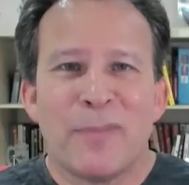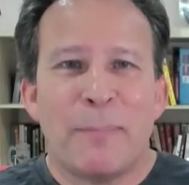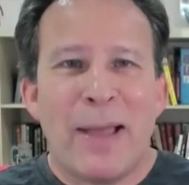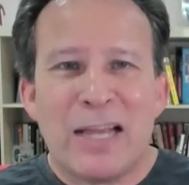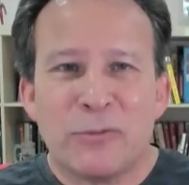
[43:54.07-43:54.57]
The
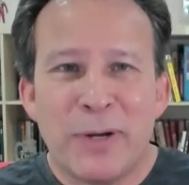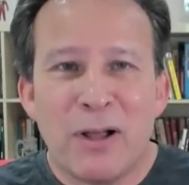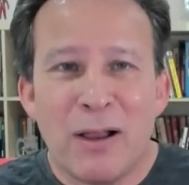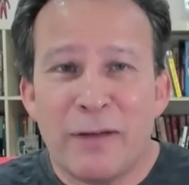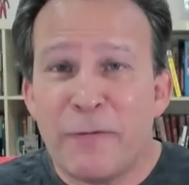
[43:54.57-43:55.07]
Bass
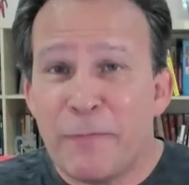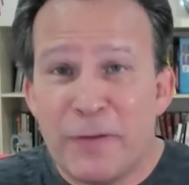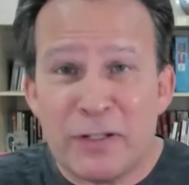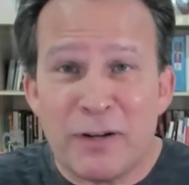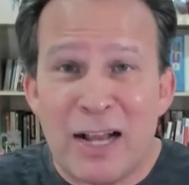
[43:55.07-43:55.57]
recall effort
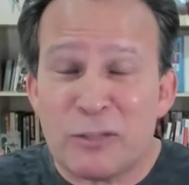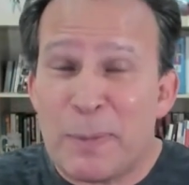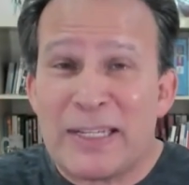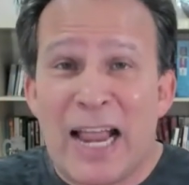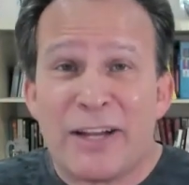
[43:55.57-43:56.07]
fizzled out
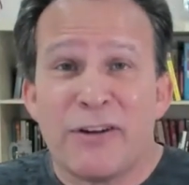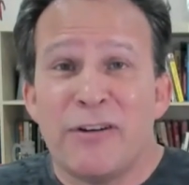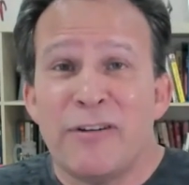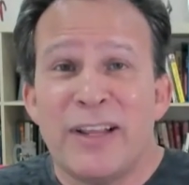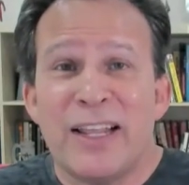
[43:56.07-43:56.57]

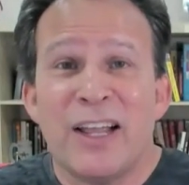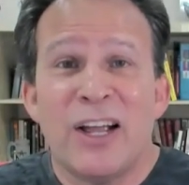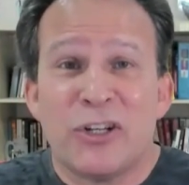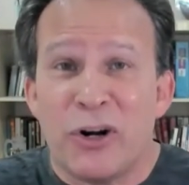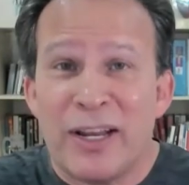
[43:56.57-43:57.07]
spectacularly,
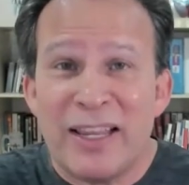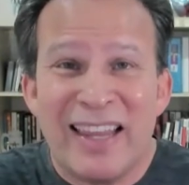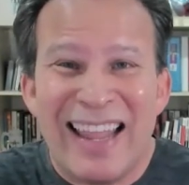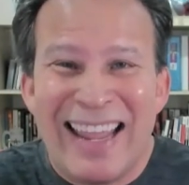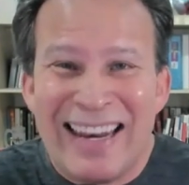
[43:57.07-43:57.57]

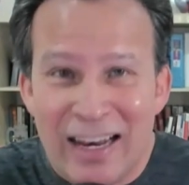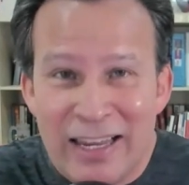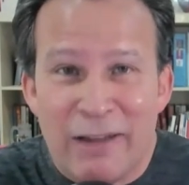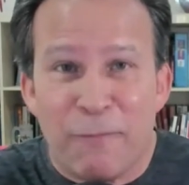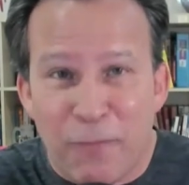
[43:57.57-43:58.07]
turning an
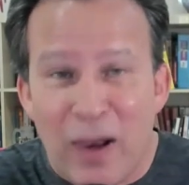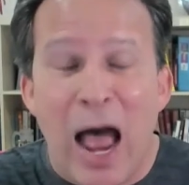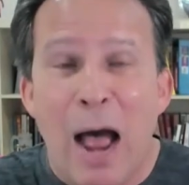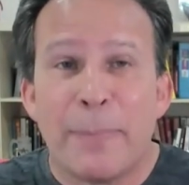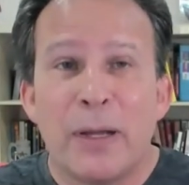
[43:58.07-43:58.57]
elite
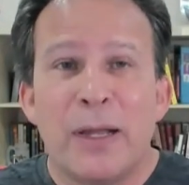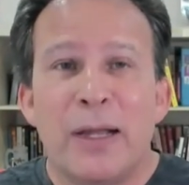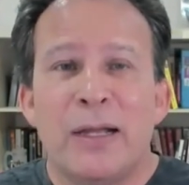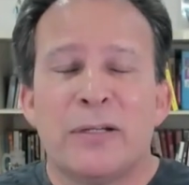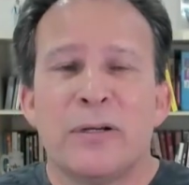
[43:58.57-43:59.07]
flop
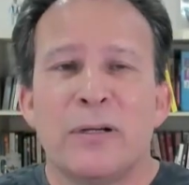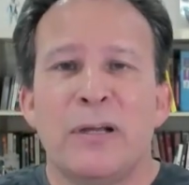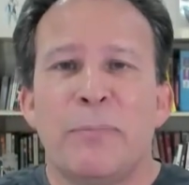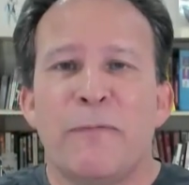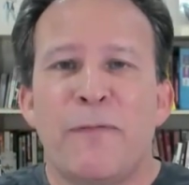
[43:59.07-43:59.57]
into a liberal